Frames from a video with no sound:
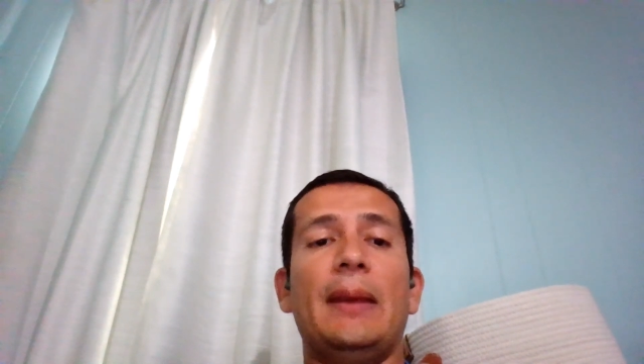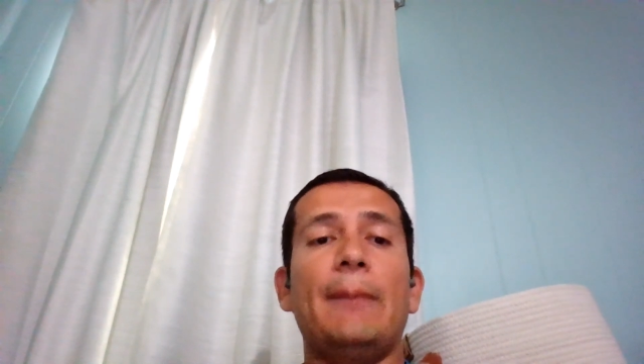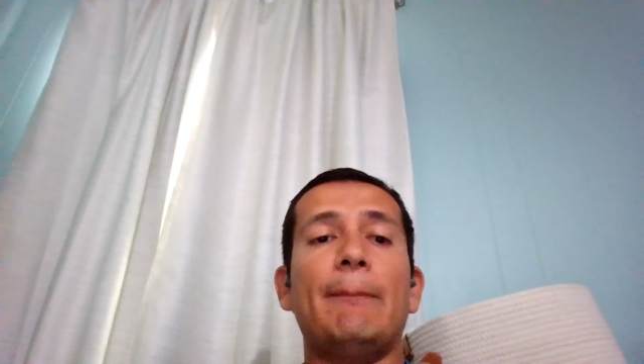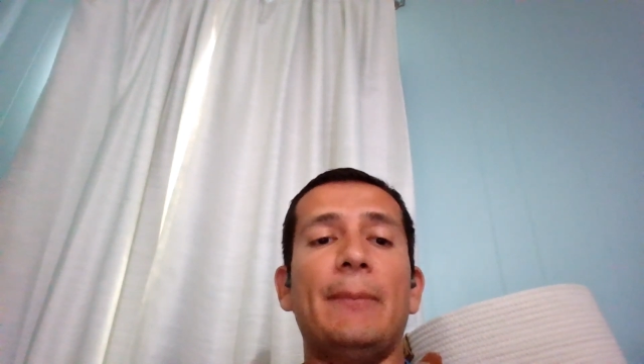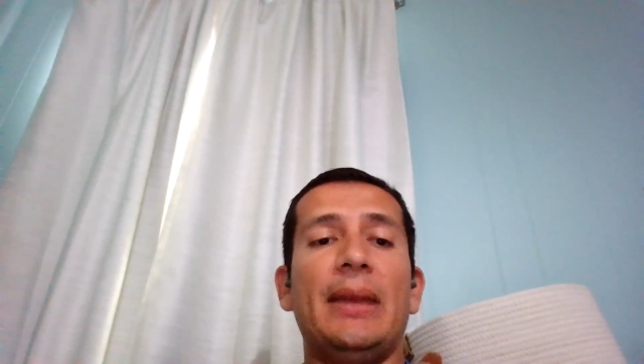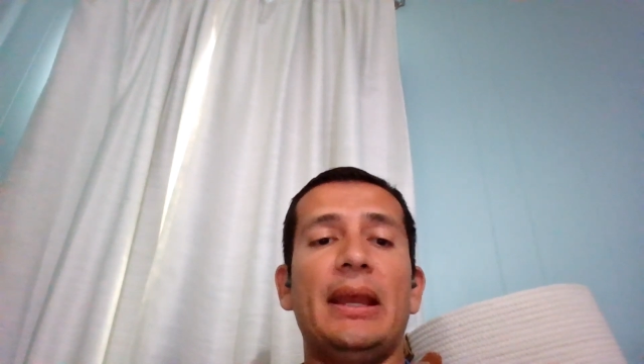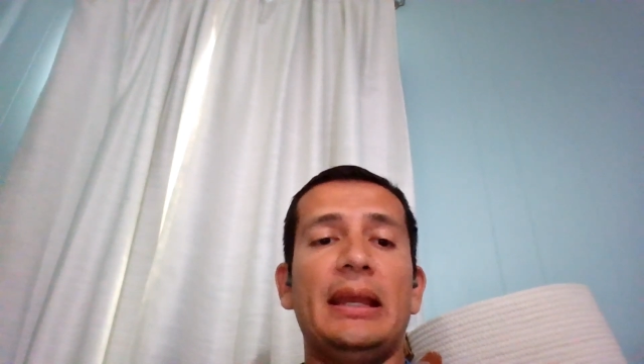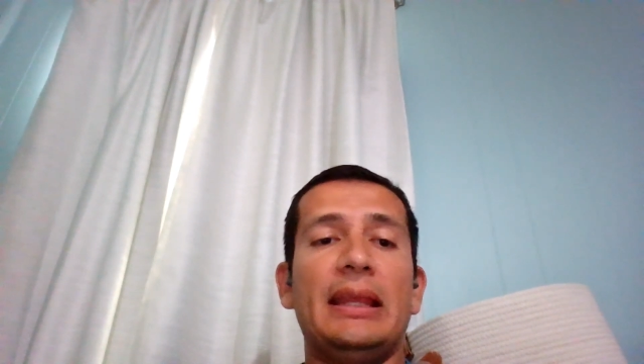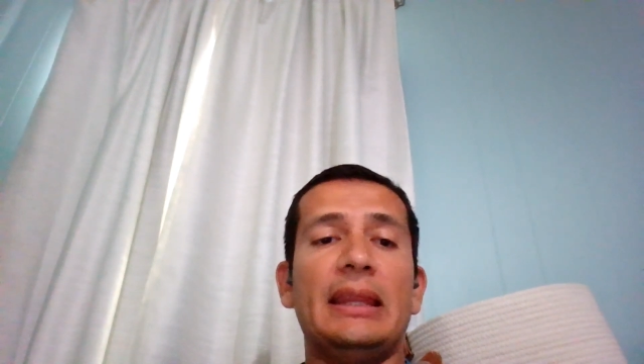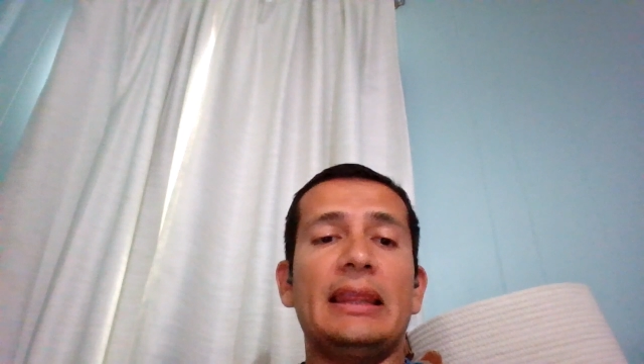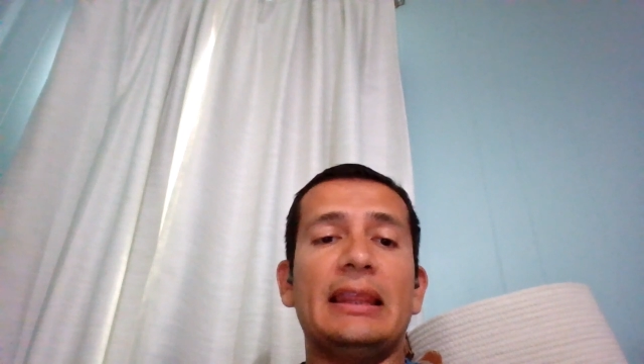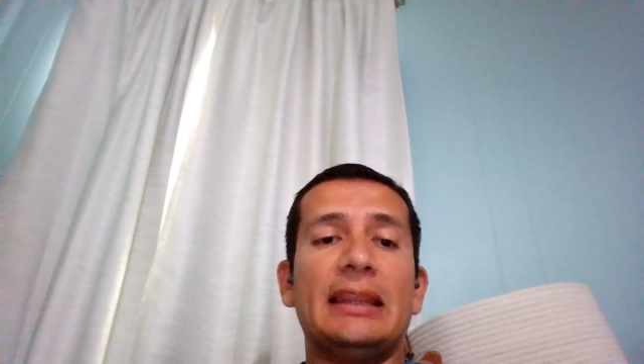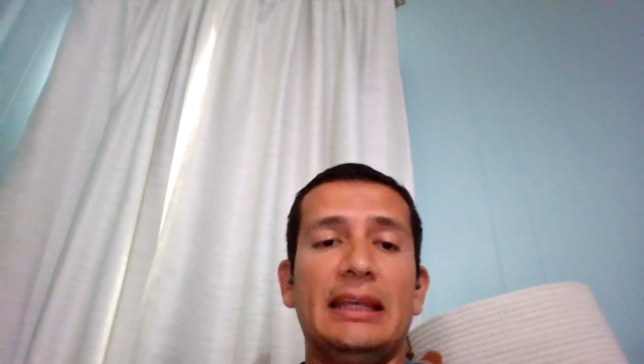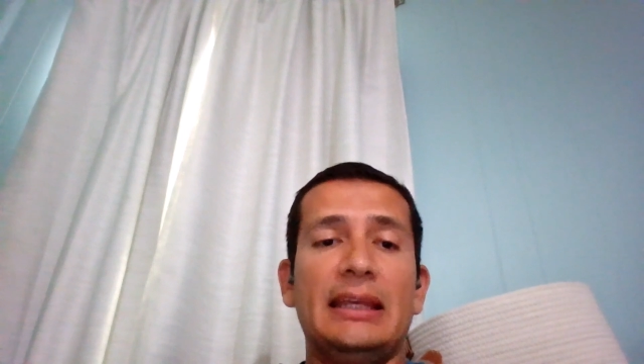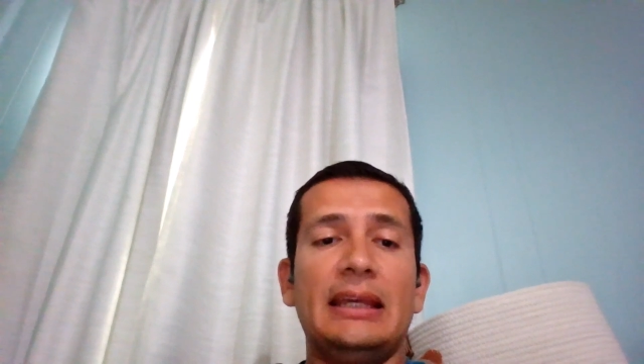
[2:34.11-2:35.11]
may
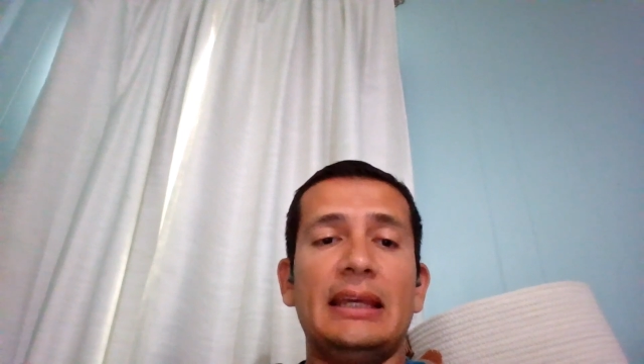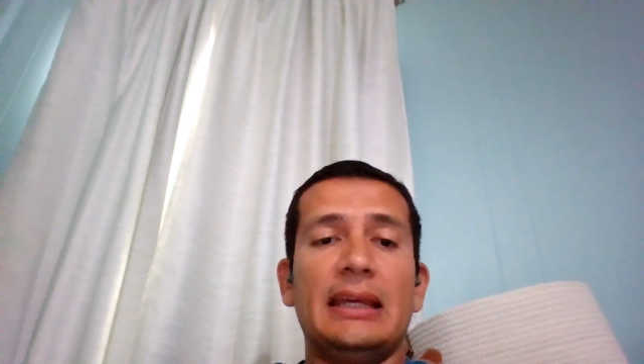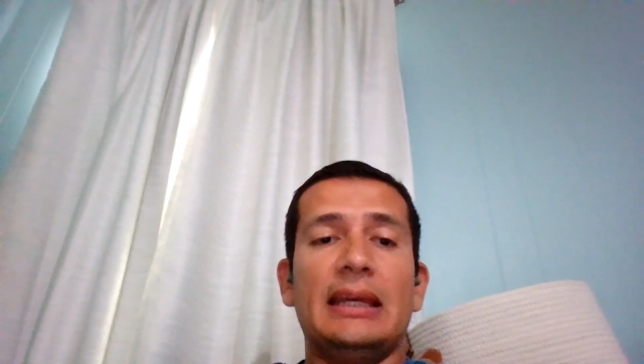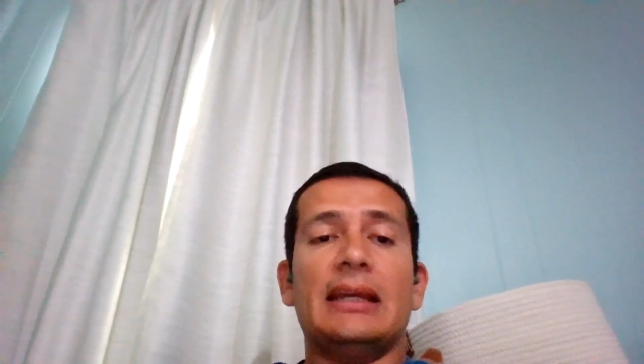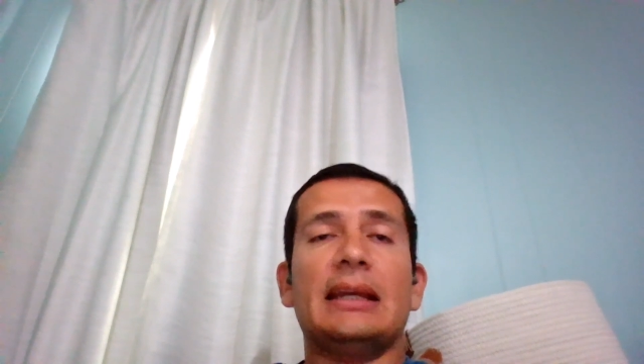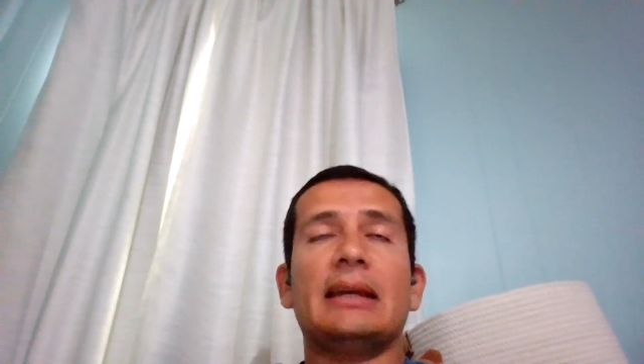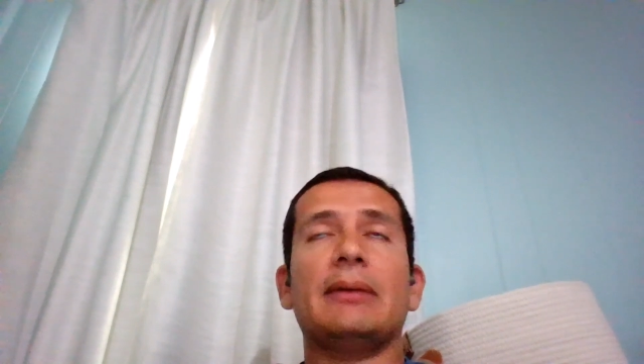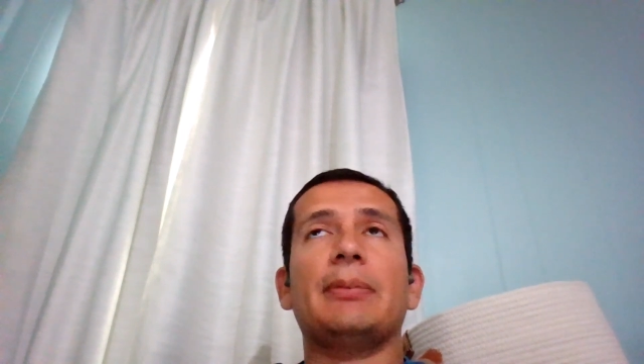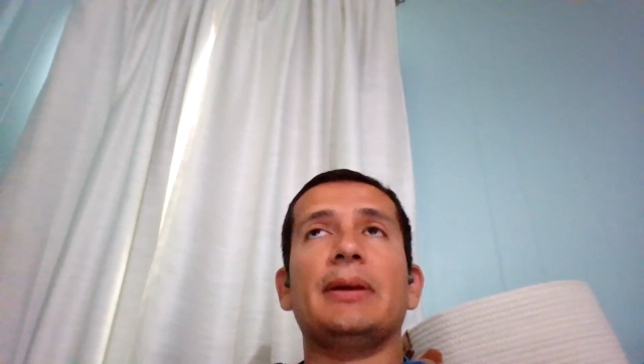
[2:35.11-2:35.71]
think,